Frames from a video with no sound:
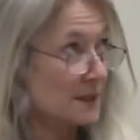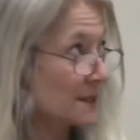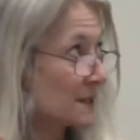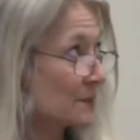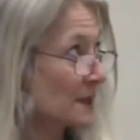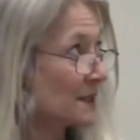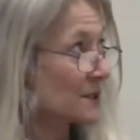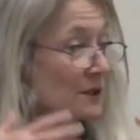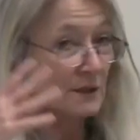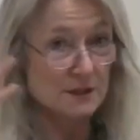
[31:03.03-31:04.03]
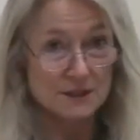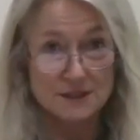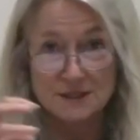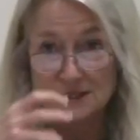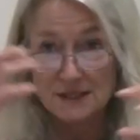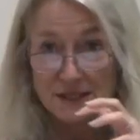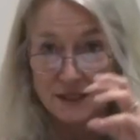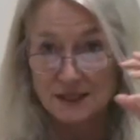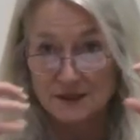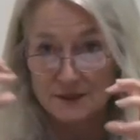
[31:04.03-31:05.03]
this, when I started to
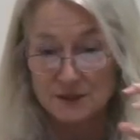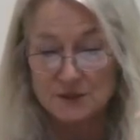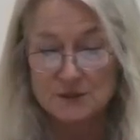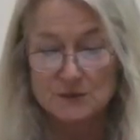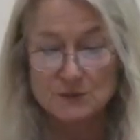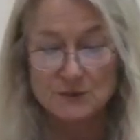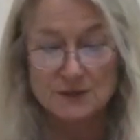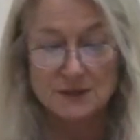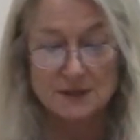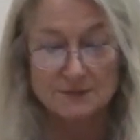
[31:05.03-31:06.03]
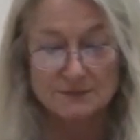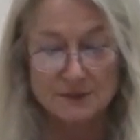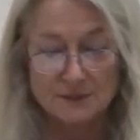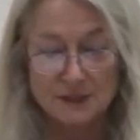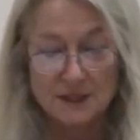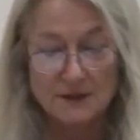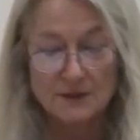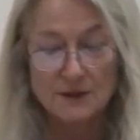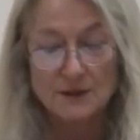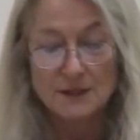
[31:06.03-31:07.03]
see how this was going to come
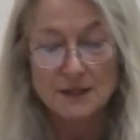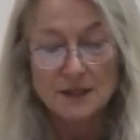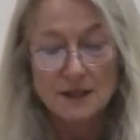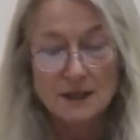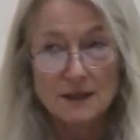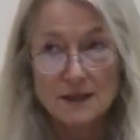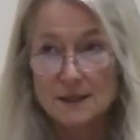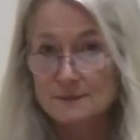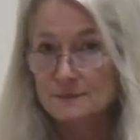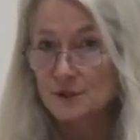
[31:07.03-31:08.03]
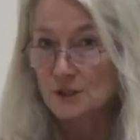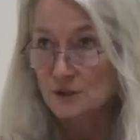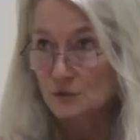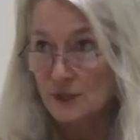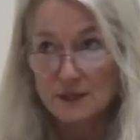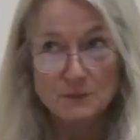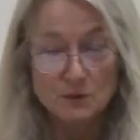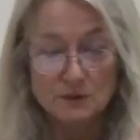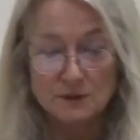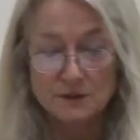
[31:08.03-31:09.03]
together, Dr. Wayne
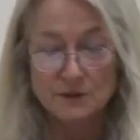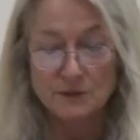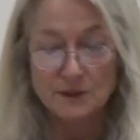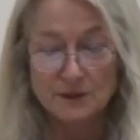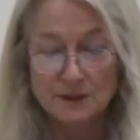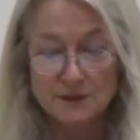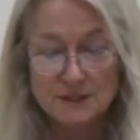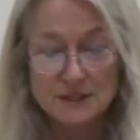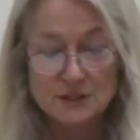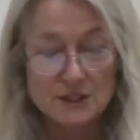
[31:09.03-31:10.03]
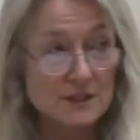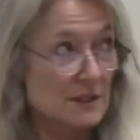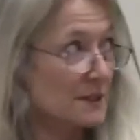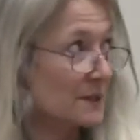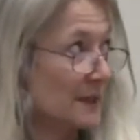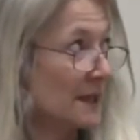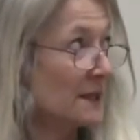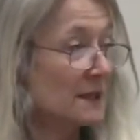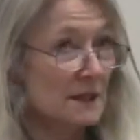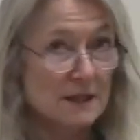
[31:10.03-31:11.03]
Moore, who you all know, suggested to
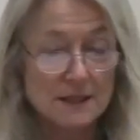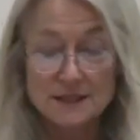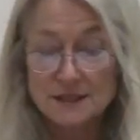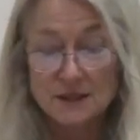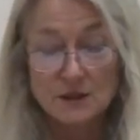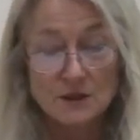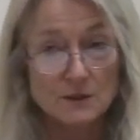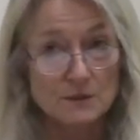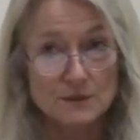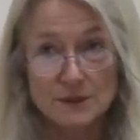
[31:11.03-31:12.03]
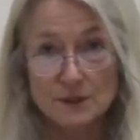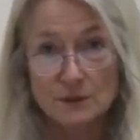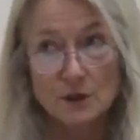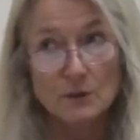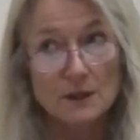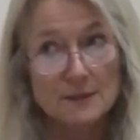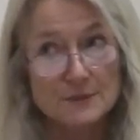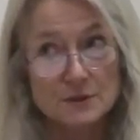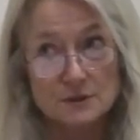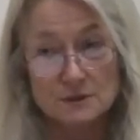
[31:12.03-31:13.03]
me, he said, go
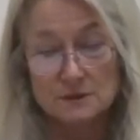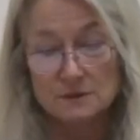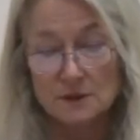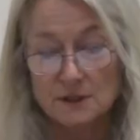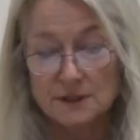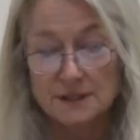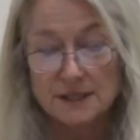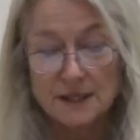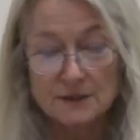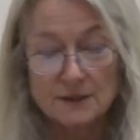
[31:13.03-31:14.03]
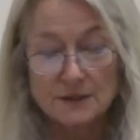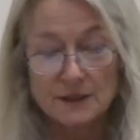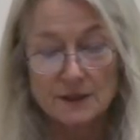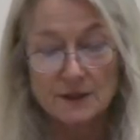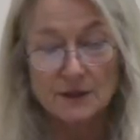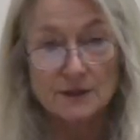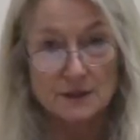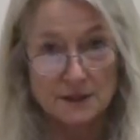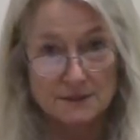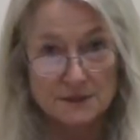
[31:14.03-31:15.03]
up to Hawkins County, to the county
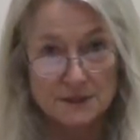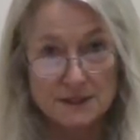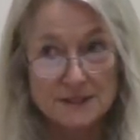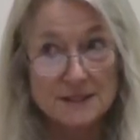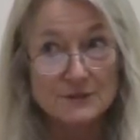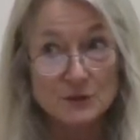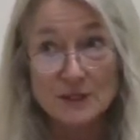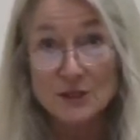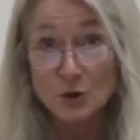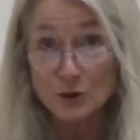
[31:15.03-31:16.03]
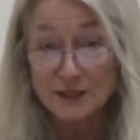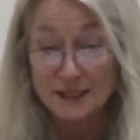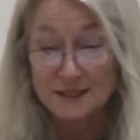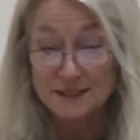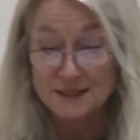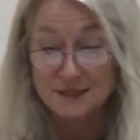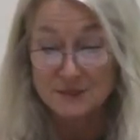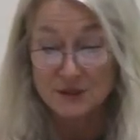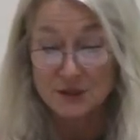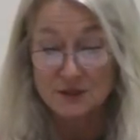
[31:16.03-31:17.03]
archives, look and see if there are any court cases
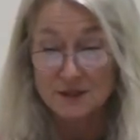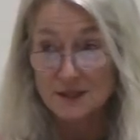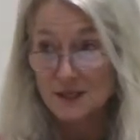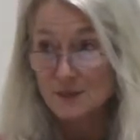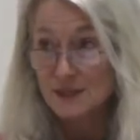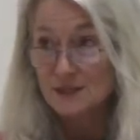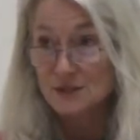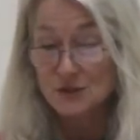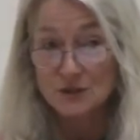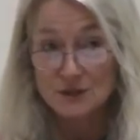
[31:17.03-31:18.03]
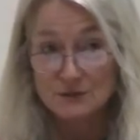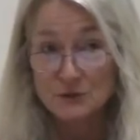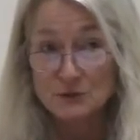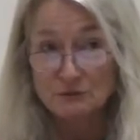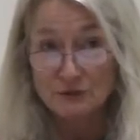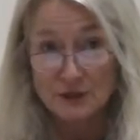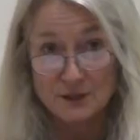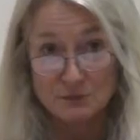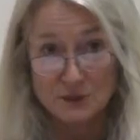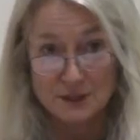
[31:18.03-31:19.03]
up there. Because if you can
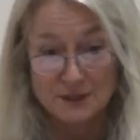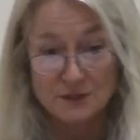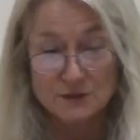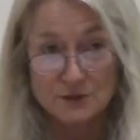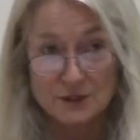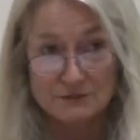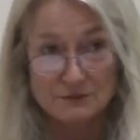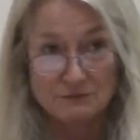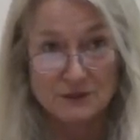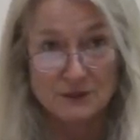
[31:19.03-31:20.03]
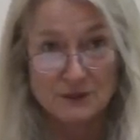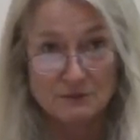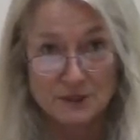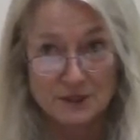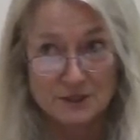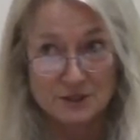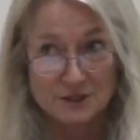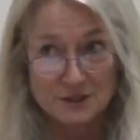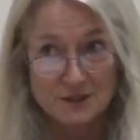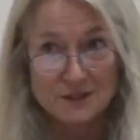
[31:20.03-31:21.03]
find one, those are often very rich
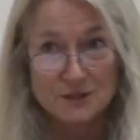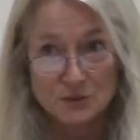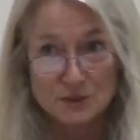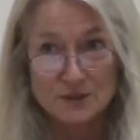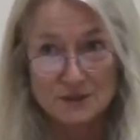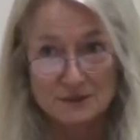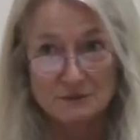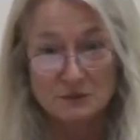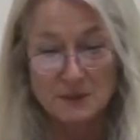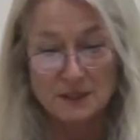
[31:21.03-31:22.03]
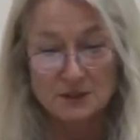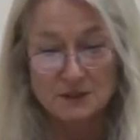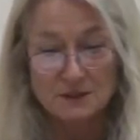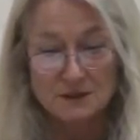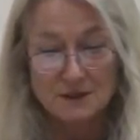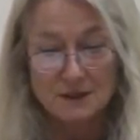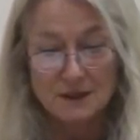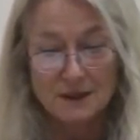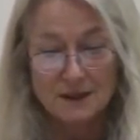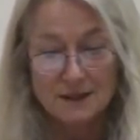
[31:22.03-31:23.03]
sources of information.
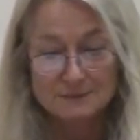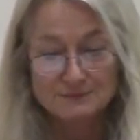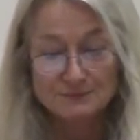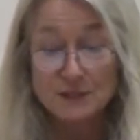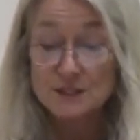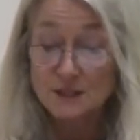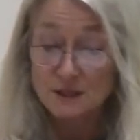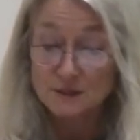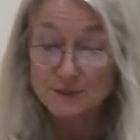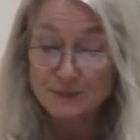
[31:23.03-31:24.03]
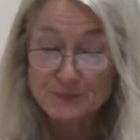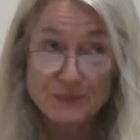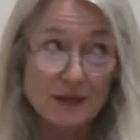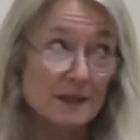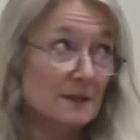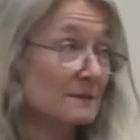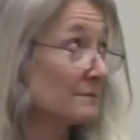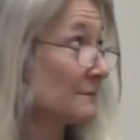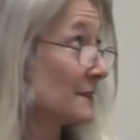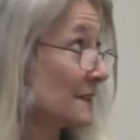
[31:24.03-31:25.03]
So I
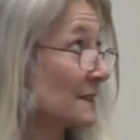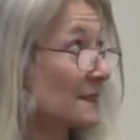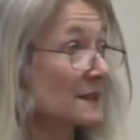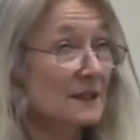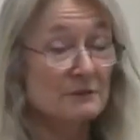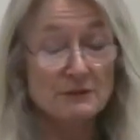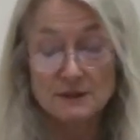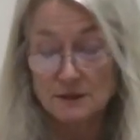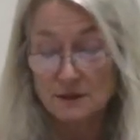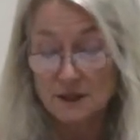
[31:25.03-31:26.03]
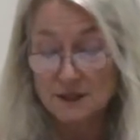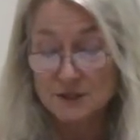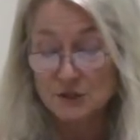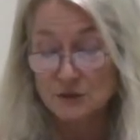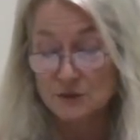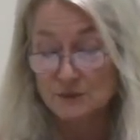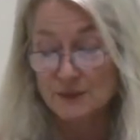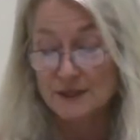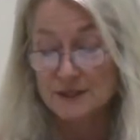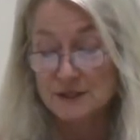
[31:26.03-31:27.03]
did, and I found a lawsuit
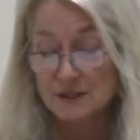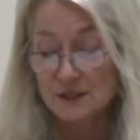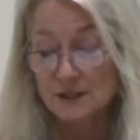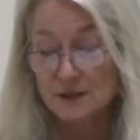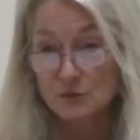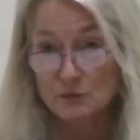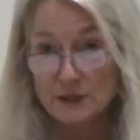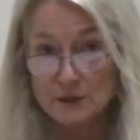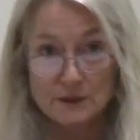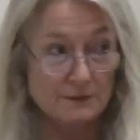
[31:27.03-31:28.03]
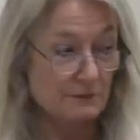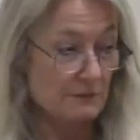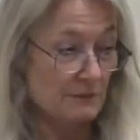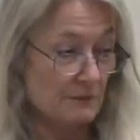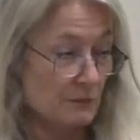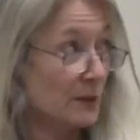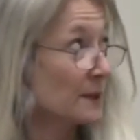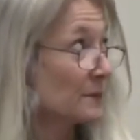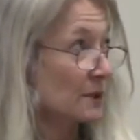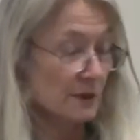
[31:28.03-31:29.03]
by the son and the widow of
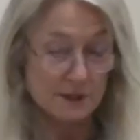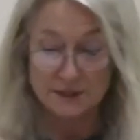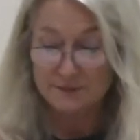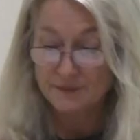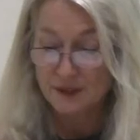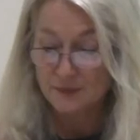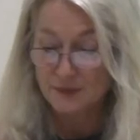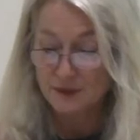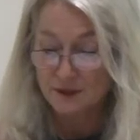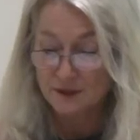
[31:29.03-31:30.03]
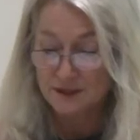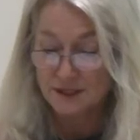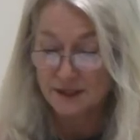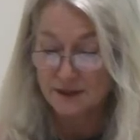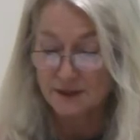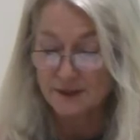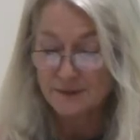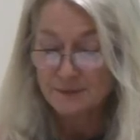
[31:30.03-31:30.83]
William Dougherty up in Hawkins County